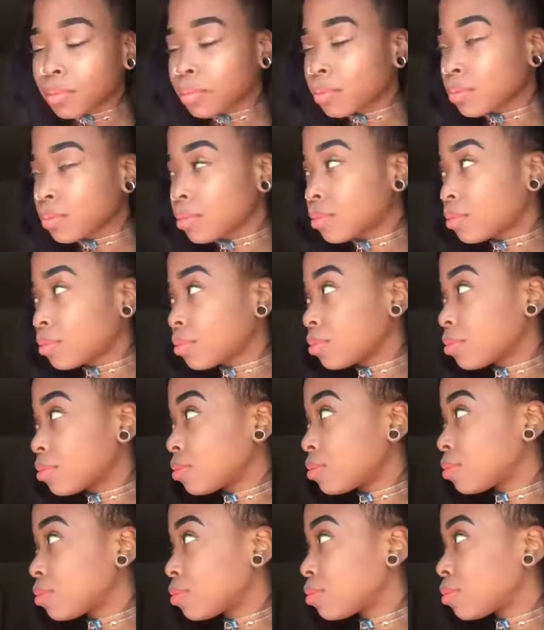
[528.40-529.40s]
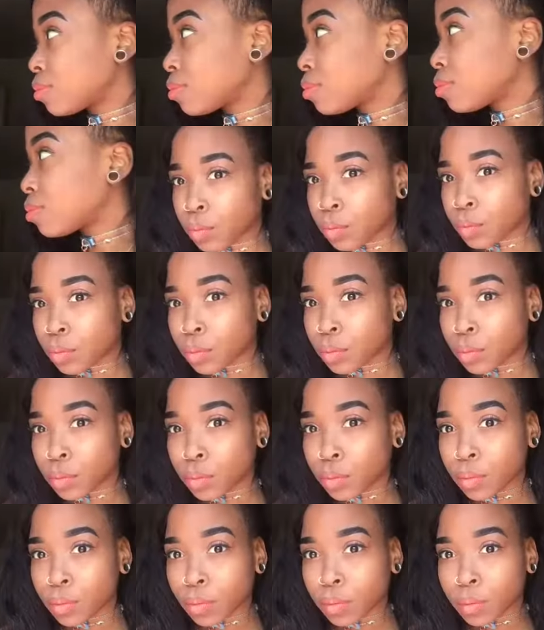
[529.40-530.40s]

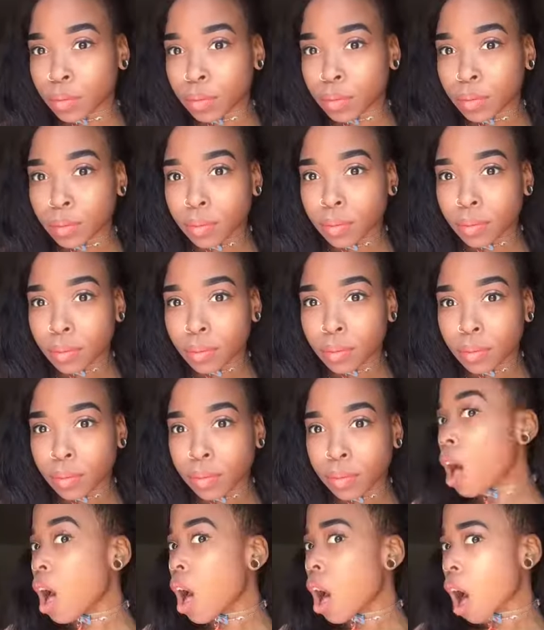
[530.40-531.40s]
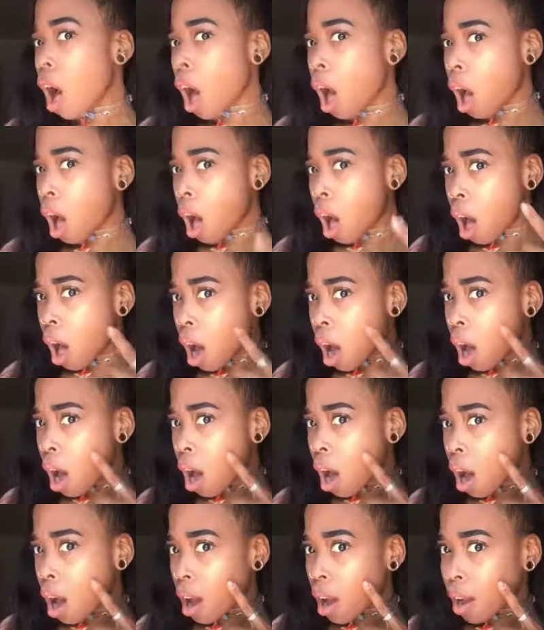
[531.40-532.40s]

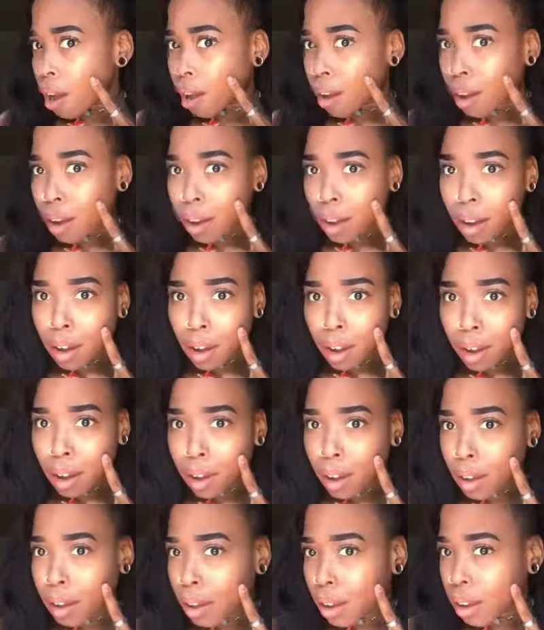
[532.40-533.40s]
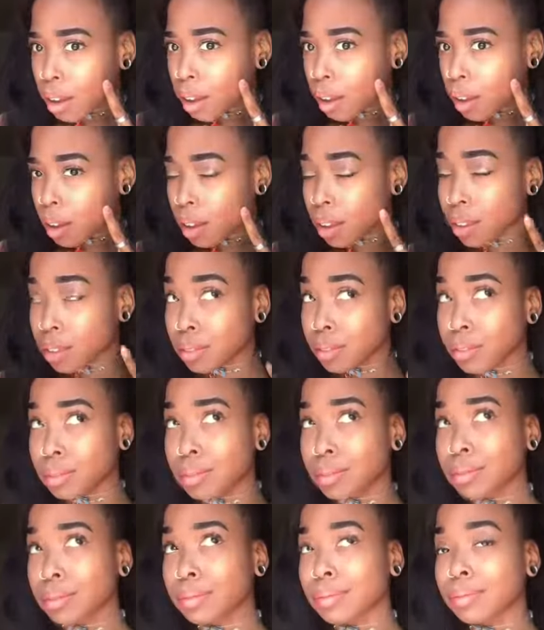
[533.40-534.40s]

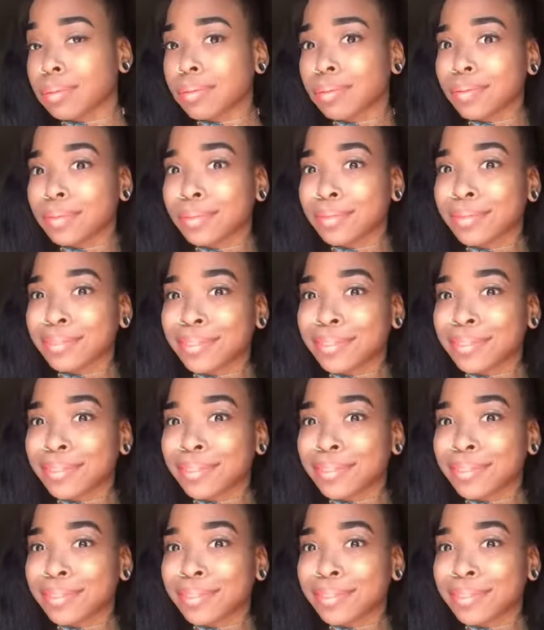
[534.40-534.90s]
Nobody speaks.